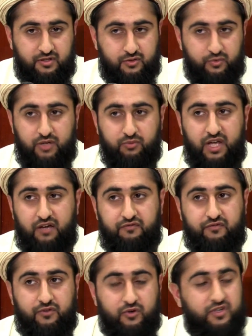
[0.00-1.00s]
So when we
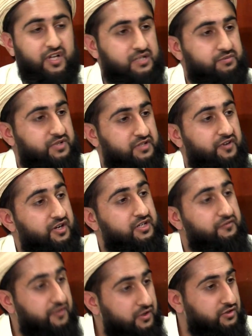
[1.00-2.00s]
have no attachment, it's very
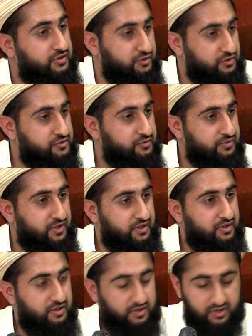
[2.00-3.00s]
difficult to do
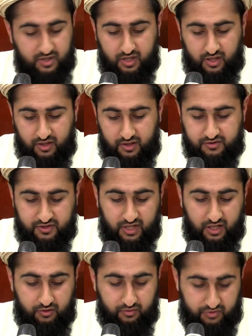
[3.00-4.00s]
something. So
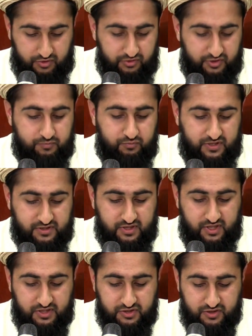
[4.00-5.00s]
now, through this
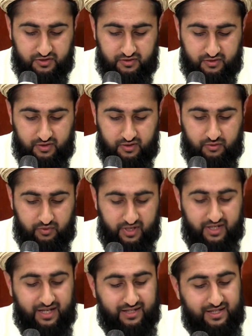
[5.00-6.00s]
presentation, we're
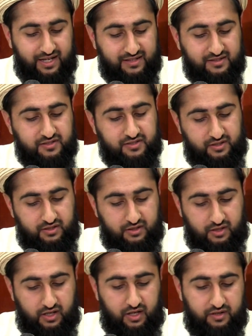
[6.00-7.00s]
going to get the answer,
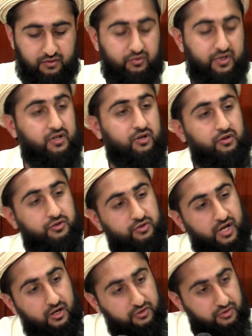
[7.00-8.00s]
and we're going to go
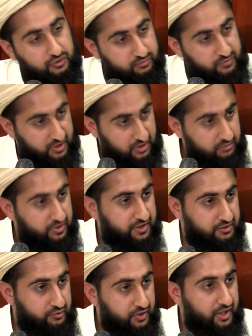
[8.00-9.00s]
through how to do
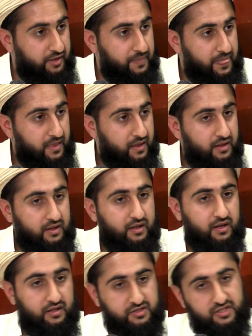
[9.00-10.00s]
muraqabah dua.
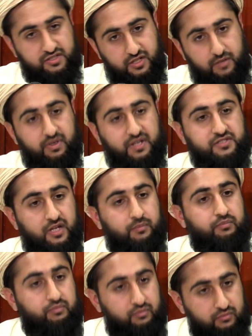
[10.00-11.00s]
And inshallah, step by
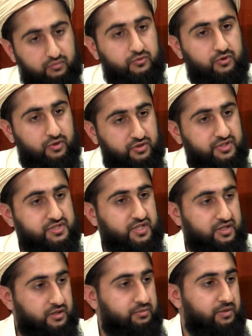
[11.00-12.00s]
step, you'll
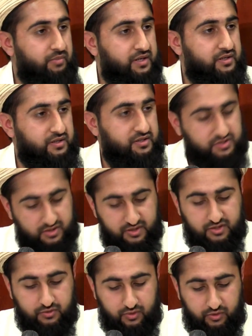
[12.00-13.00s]
understand a bit better, and inshallah,
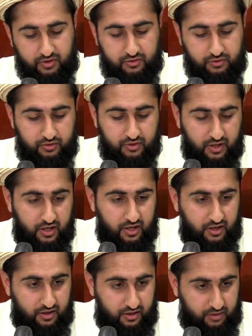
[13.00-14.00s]
then you'll go on to
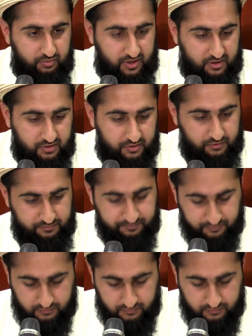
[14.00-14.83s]
a practical.